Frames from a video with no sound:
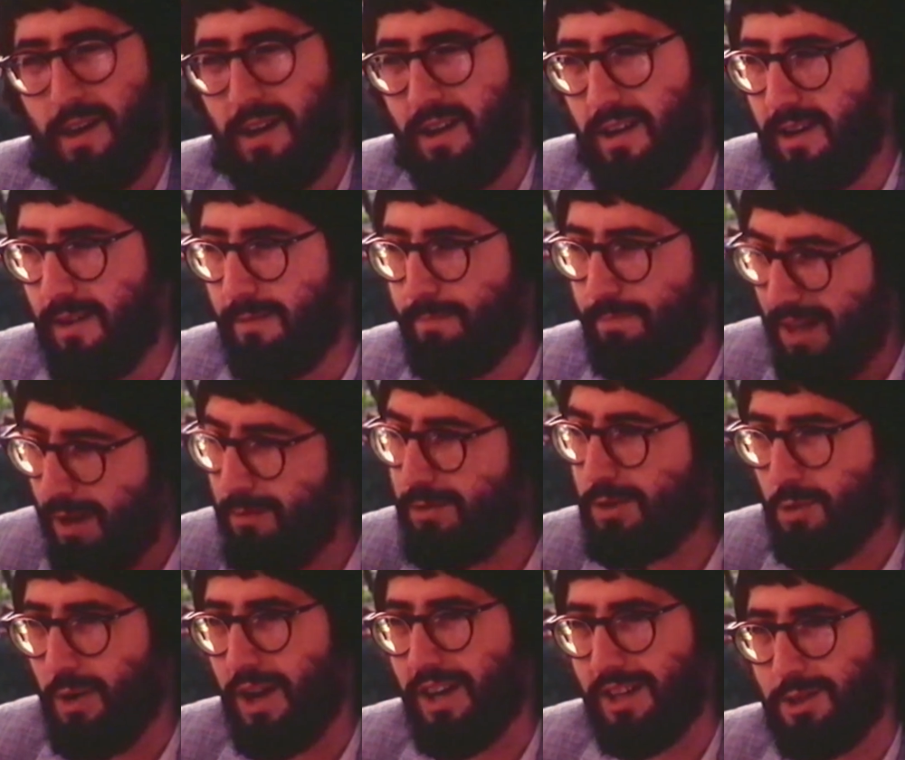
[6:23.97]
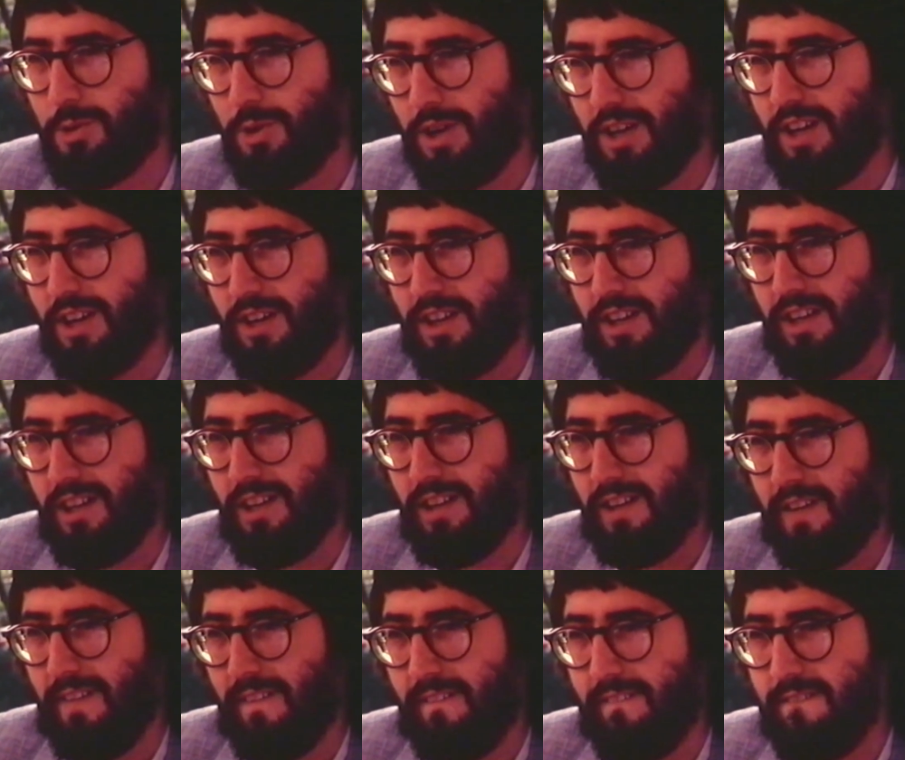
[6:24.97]
Um, that was quite extraordinary.
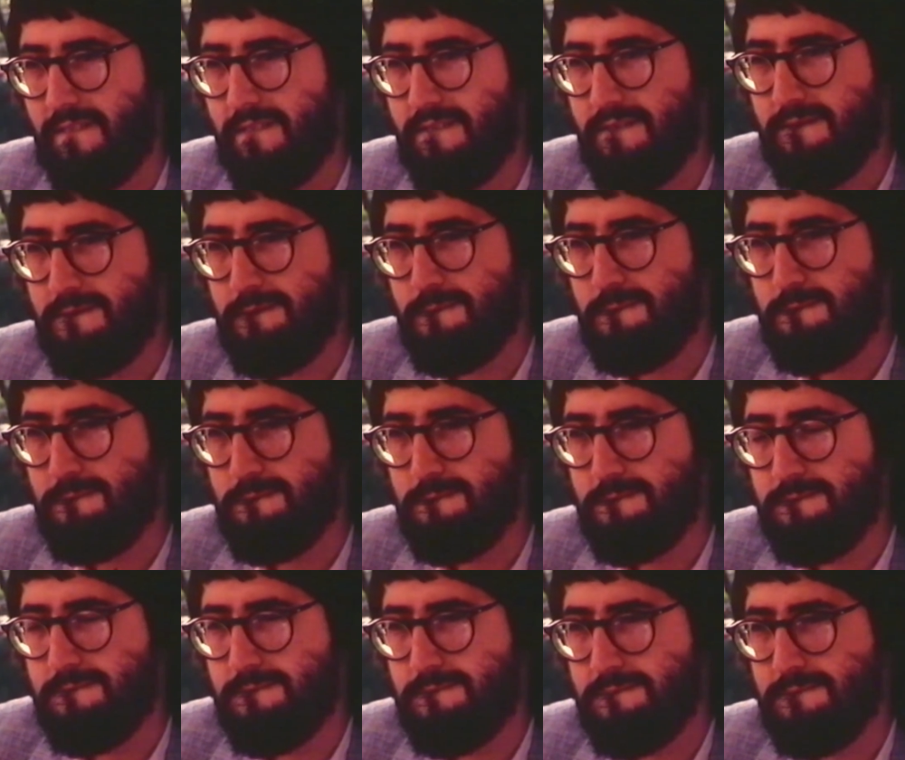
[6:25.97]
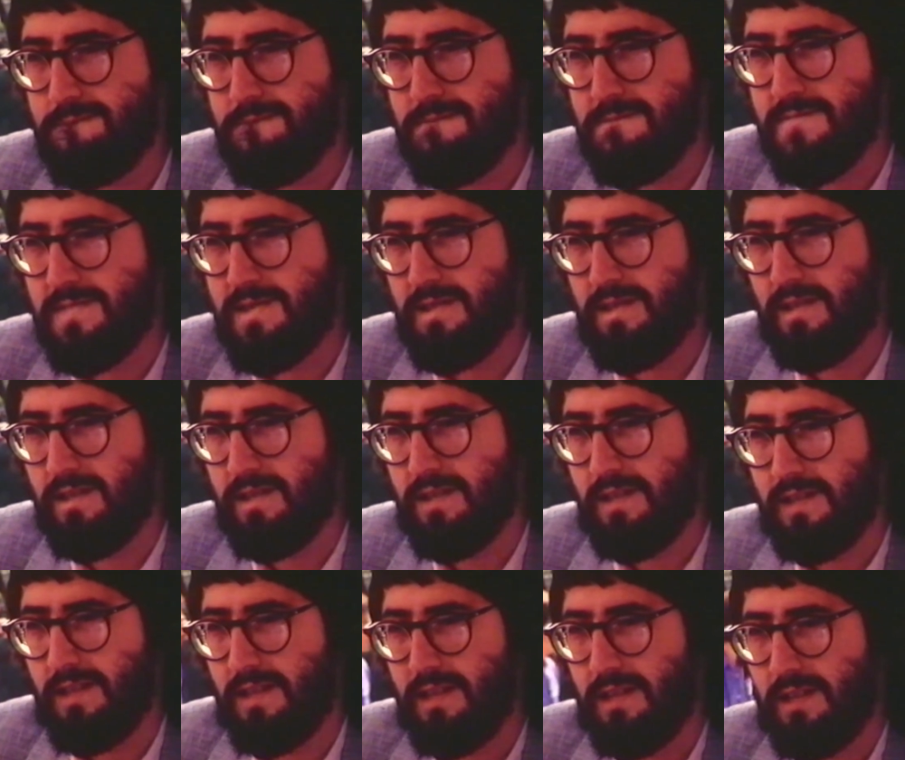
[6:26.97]
How did you How did you manage to pull it
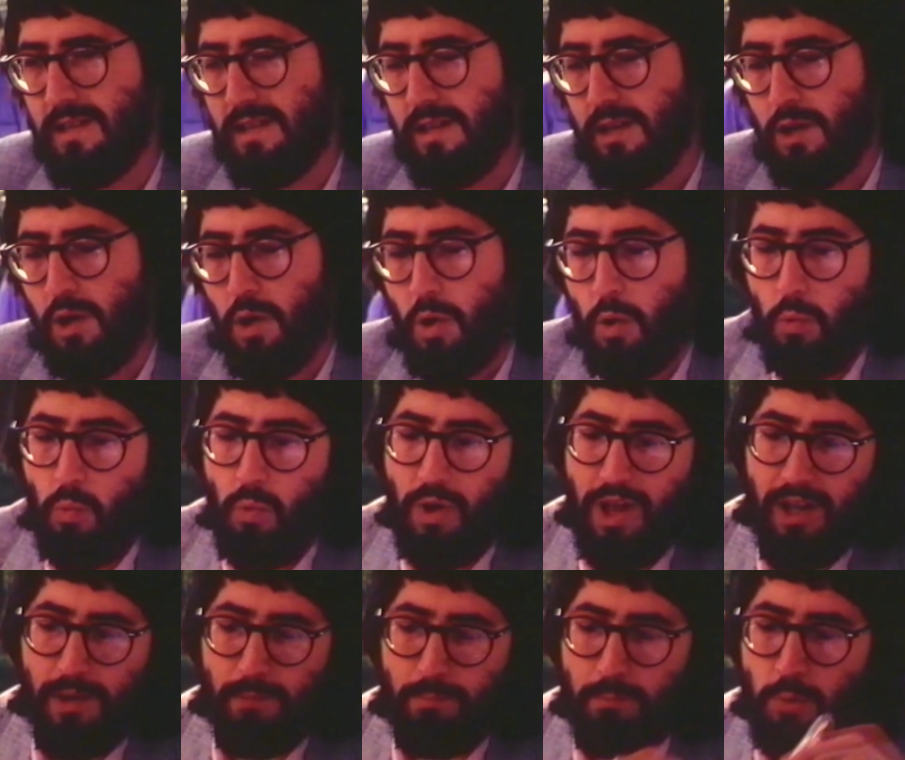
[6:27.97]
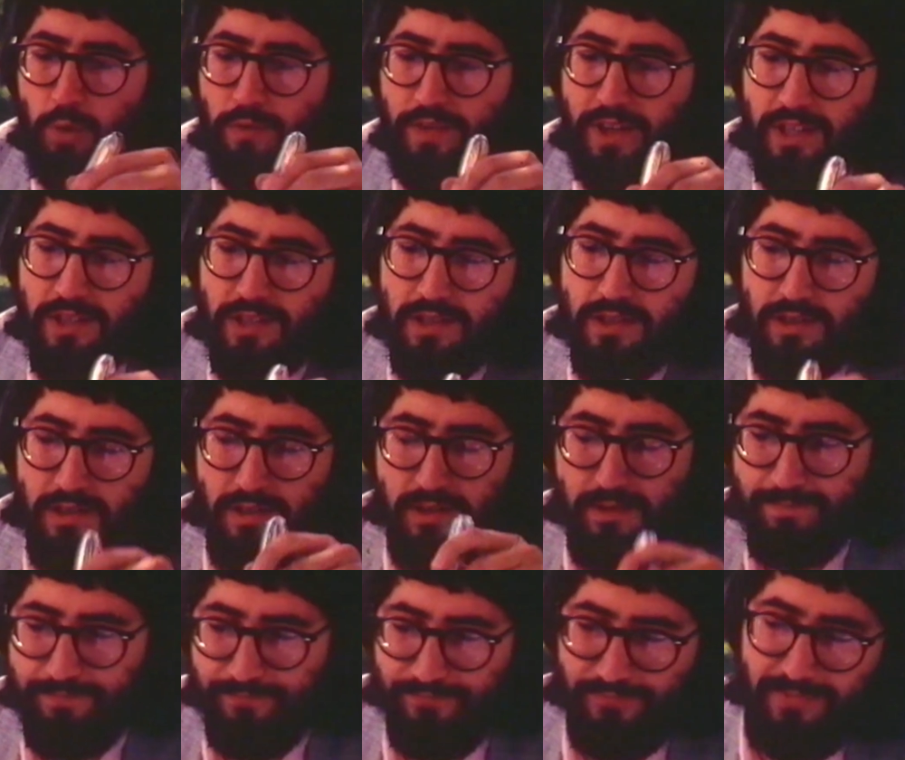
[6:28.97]
all together? Can you tell us a little well, bit about movies?
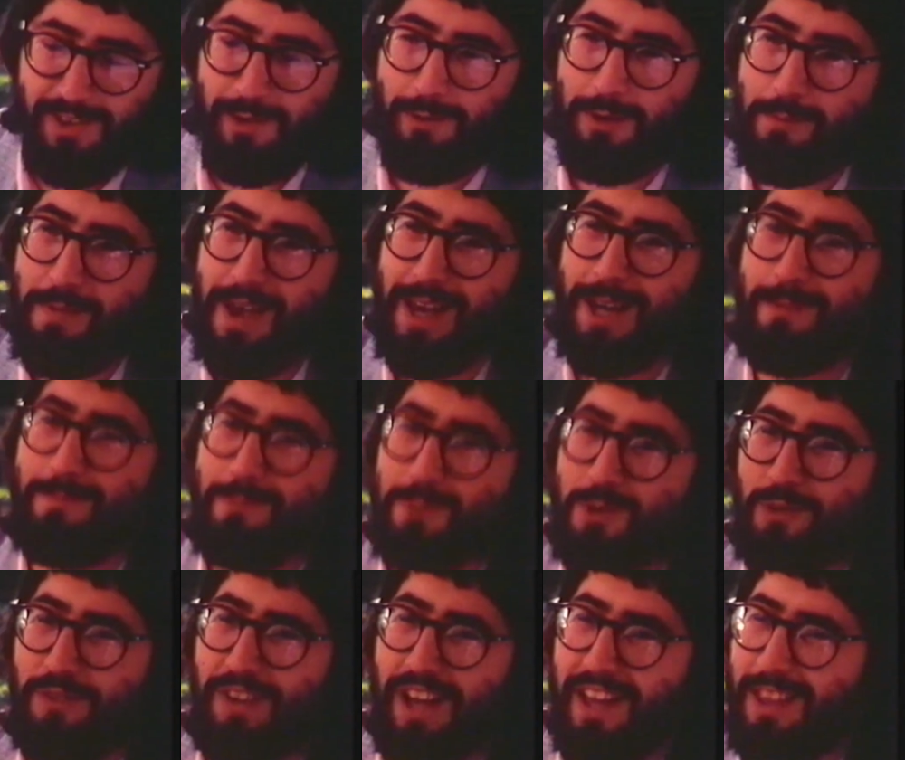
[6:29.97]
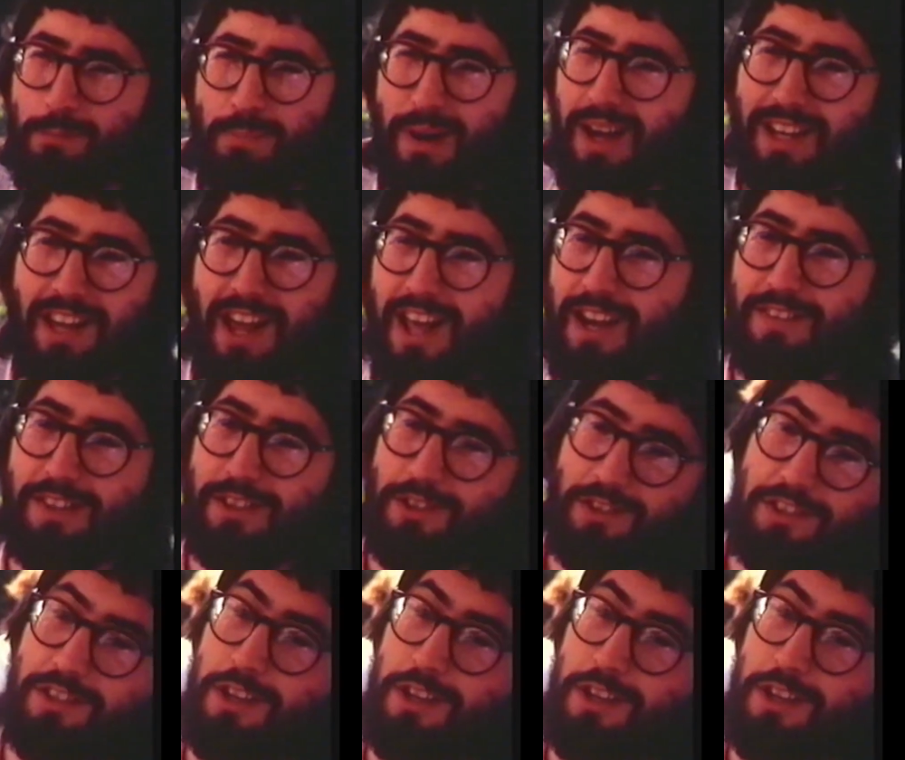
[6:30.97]
It? When you make a movie, I think Bogdanovich or